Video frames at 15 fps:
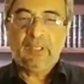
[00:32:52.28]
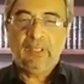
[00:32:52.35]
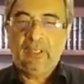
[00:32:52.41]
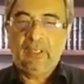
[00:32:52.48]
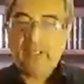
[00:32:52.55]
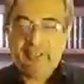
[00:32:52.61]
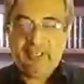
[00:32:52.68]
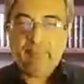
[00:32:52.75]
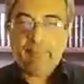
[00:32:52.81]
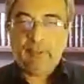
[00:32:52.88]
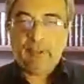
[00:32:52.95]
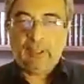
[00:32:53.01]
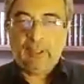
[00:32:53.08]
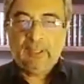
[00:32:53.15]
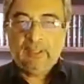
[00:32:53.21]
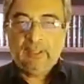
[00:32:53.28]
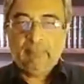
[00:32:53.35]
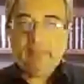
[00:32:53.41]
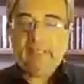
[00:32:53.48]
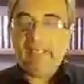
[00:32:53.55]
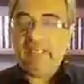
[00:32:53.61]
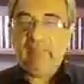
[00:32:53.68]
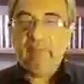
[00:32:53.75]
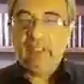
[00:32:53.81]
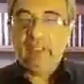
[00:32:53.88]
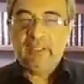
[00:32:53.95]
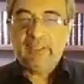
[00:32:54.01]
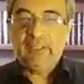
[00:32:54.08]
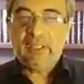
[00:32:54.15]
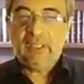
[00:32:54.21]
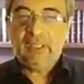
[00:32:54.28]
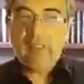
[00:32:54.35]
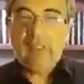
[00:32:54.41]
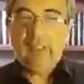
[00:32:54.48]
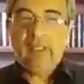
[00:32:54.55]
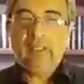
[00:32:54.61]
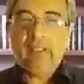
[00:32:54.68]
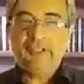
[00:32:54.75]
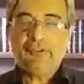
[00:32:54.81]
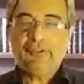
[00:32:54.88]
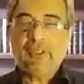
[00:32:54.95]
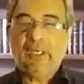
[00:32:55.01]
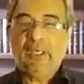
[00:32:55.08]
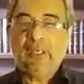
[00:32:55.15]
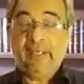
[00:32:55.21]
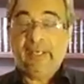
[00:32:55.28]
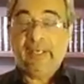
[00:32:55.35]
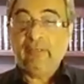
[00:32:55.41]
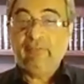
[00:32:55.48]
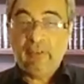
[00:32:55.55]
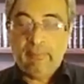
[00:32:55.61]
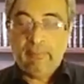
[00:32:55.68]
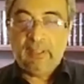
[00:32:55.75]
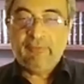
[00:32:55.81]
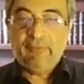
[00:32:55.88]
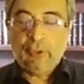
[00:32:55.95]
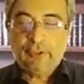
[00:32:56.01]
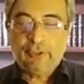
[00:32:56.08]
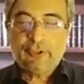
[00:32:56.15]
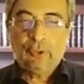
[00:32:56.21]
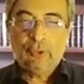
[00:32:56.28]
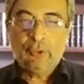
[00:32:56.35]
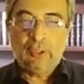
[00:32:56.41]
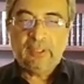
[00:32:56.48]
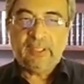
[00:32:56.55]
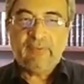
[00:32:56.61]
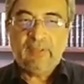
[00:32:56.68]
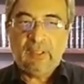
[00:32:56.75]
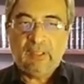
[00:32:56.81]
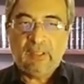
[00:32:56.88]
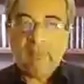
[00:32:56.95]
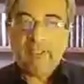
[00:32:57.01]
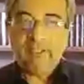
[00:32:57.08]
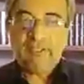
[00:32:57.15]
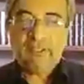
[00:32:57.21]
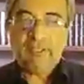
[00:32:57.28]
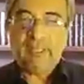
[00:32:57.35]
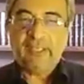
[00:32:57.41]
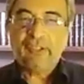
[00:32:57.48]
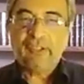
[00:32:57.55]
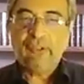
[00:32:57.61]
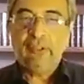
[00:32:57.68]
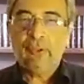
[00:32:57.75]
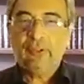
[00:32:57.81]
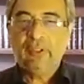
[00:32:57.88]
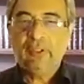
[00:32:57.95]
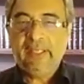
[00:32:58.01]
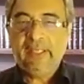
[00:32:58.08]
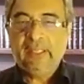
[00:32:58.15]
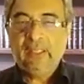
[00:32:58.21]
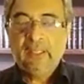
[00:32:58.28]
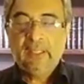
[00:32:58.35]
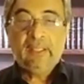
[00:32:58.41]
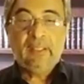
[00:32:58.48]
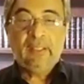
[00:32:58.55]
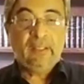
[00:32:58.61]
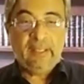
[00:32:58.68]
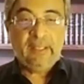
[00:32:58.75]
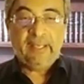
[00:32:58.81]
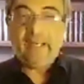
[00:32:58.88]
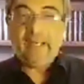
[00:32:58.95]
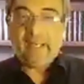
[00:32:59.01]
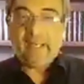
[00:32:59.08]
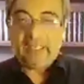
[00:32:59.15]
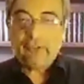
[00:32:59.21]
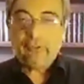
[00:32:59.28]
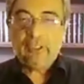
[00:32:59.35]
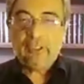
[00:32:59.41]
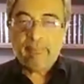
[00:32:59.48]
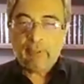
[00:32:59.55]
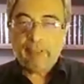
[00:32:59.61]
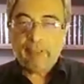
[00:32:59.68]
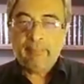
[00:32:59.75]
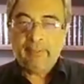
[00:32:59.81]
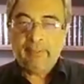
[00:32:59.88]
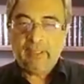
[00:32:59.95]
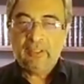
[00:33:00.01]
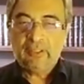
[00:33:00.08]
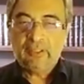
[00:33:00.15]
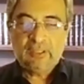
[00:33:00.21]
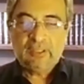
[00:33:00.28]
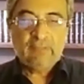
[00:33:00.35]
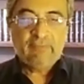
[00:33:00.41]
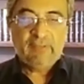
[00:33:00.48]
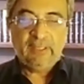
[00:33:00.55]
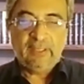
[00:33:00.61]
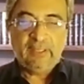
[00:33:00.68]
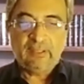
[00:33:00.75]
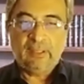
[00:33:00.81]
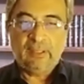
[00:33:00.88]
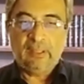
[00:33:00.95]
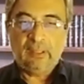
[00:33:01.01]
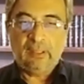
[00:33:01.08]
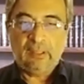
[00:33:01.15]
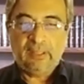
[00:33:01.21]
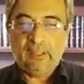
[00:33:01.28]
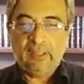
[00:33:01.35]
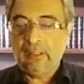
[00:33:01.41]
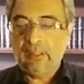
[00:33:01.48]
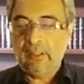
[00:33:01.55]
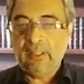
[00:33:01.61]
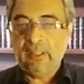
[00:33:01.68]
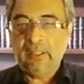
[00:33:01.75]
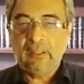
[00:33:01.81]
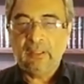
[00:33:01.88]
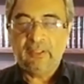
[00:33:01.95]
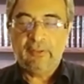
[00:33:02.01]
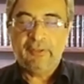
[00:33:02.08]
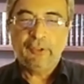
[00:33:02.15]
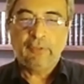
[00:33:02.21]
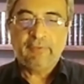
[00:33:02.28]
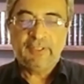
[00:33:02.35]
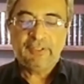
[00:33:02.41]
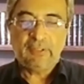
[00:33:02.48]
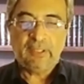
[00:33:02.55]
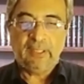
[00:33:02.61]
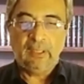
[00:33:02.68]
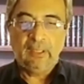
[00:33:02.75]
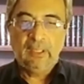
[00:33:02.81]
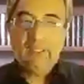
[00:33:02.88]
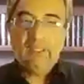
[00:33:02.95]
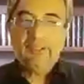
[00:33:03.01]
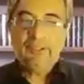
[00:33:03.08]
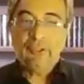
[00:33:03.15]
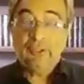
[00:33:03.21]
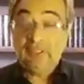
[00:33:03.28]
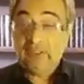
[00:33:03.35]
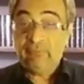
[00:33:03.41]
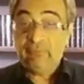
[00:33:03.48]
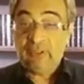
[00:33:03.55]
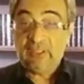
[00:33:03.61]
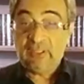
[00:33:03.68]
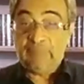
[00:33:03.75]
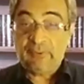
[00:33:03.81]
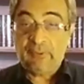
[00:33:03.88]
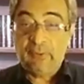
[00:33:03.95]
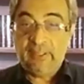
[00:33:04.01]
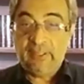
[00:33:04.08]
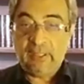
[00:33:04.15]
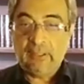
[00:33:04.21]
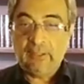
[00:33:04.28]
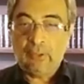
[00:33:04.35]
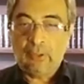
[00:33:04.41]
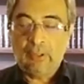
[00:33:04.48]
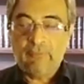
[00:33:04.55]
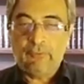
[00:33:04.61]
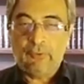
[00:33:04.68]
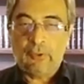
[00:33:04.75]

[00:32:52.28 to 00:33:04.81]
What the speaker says: agree upon. But any militancy in this regard, and we also know that when Hamas actually took the lead, they had actually bombed innocent civilians in the territory of Israel. So this was absolutely uncalled